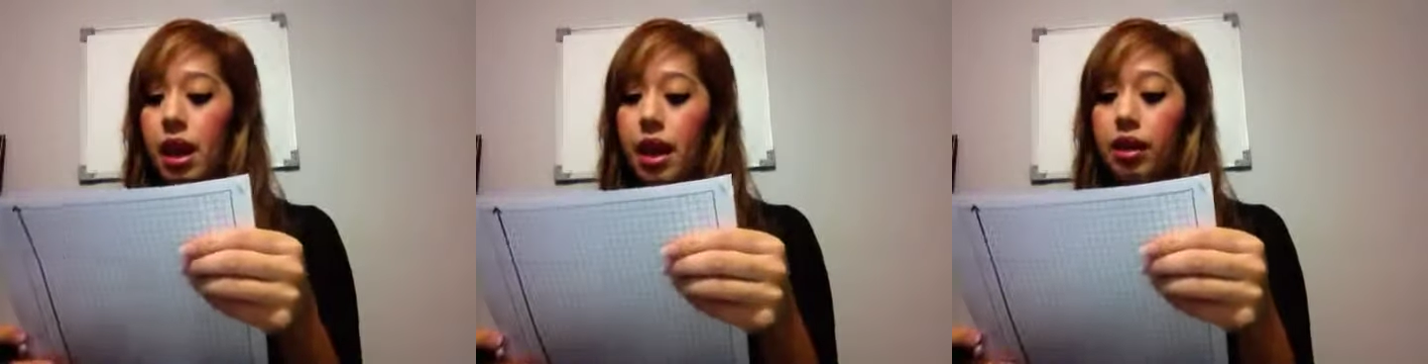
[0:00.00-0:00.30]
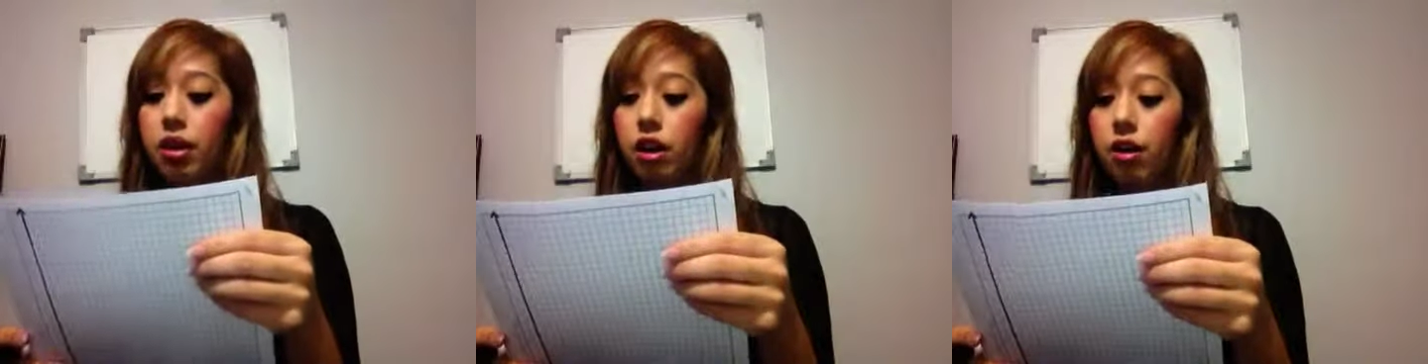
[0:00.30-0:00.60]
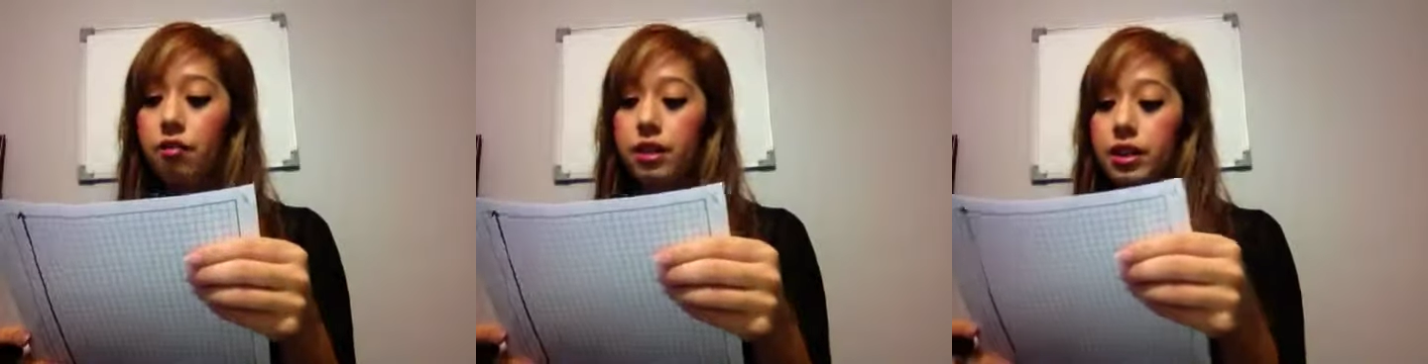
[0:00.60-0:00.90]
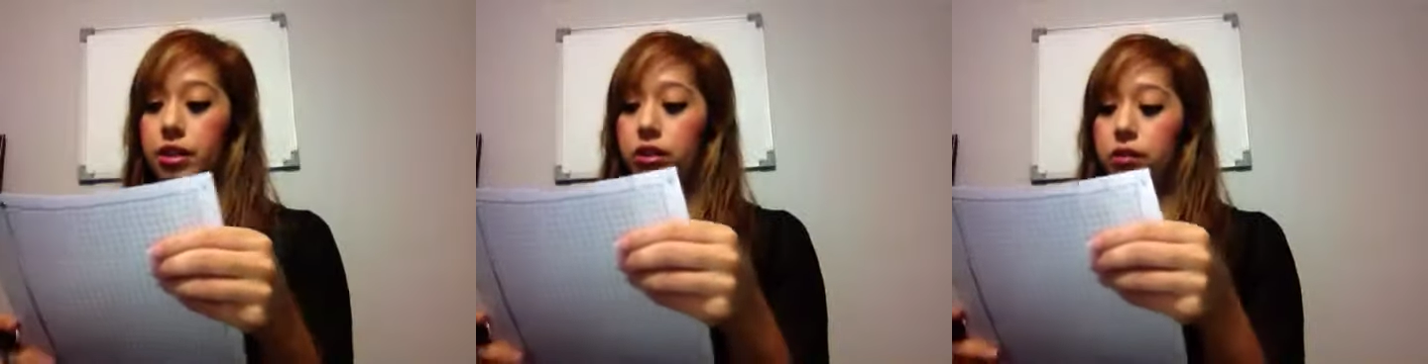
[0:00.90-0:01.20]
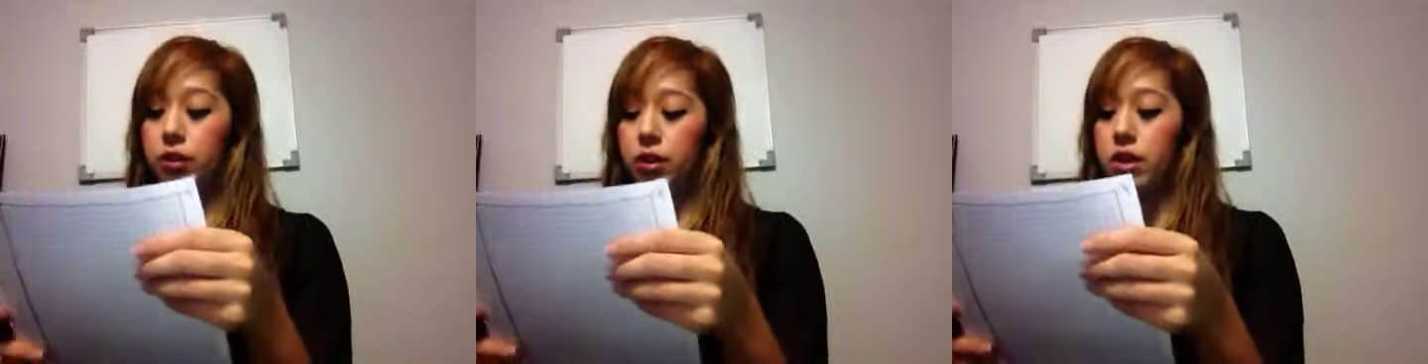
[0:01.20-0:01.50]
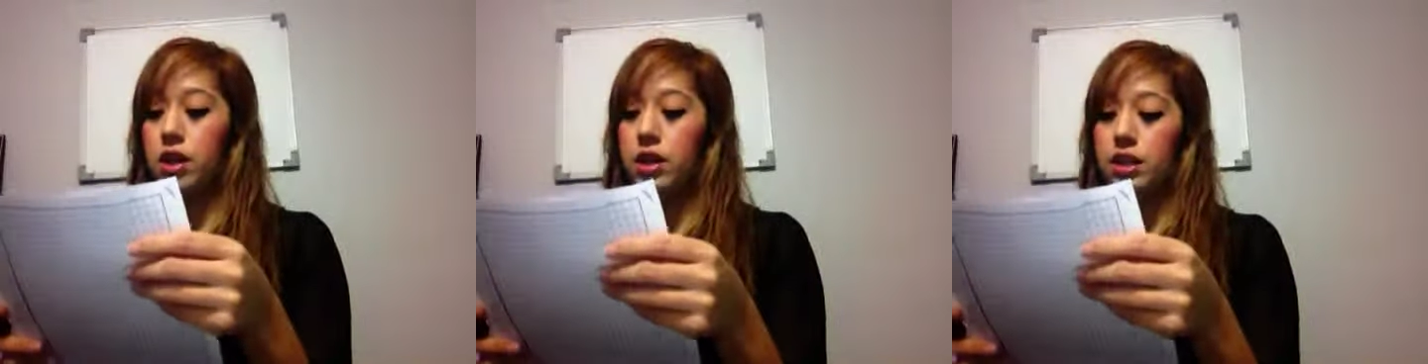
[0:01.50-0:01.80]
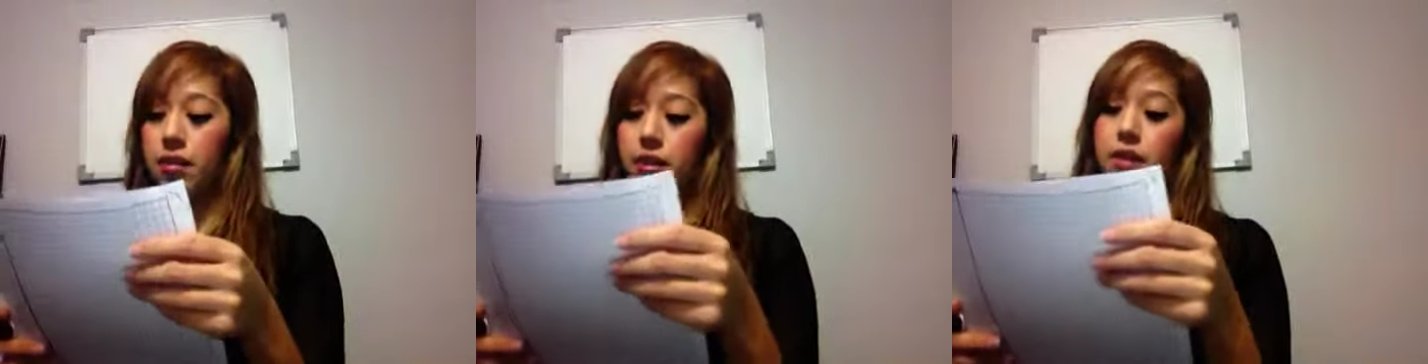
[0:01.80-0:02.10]
and coffee sells for
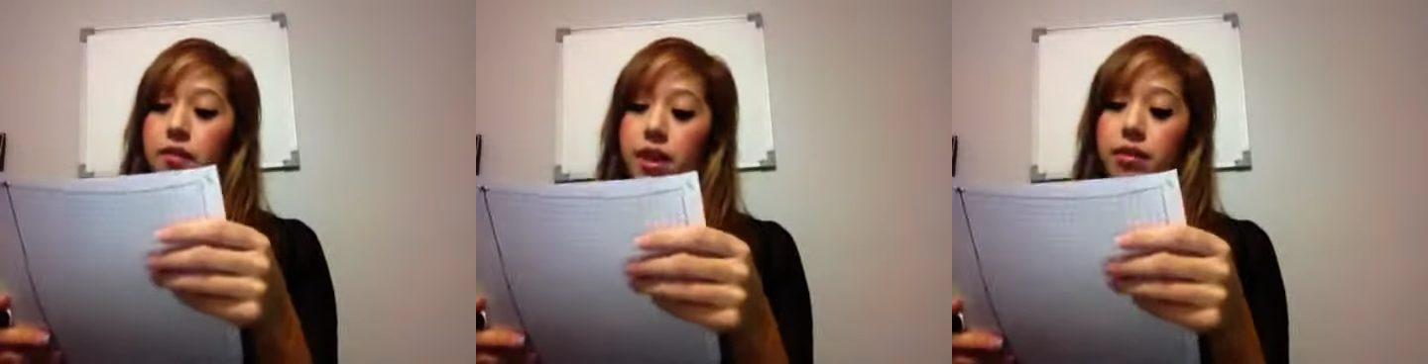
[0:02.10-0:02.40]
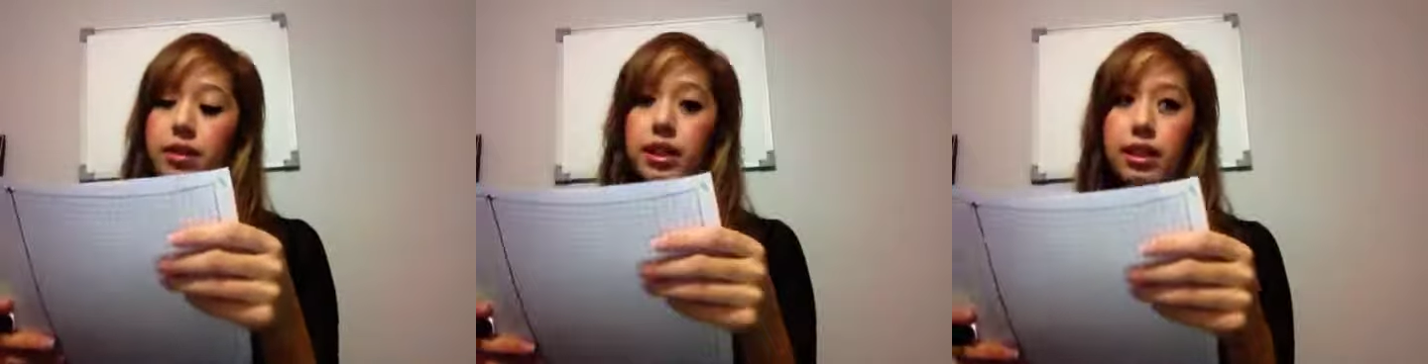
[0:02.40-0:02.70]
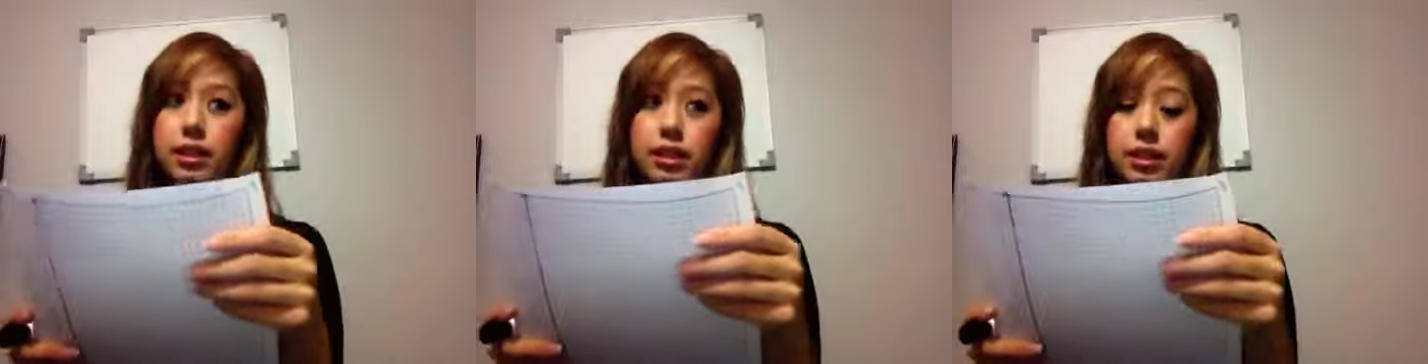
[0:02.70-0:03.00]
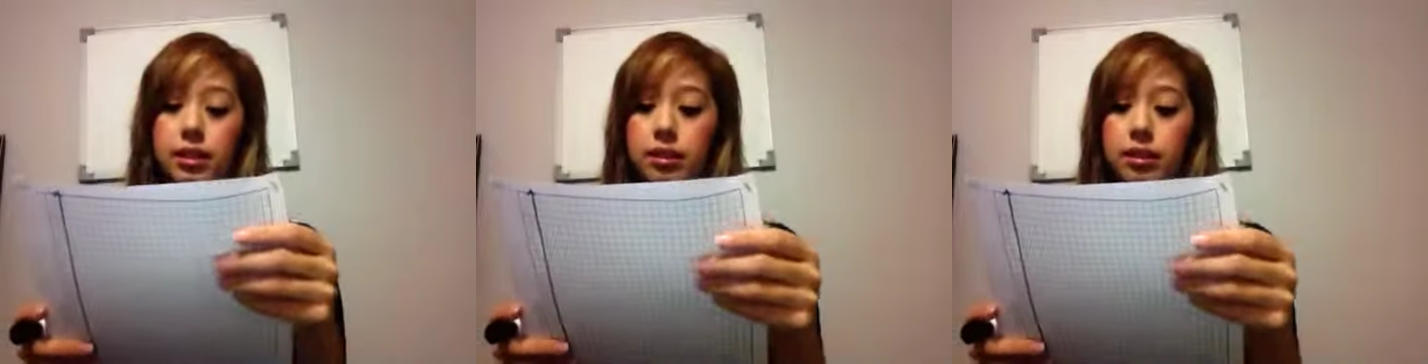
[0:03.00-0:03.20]
75 cents,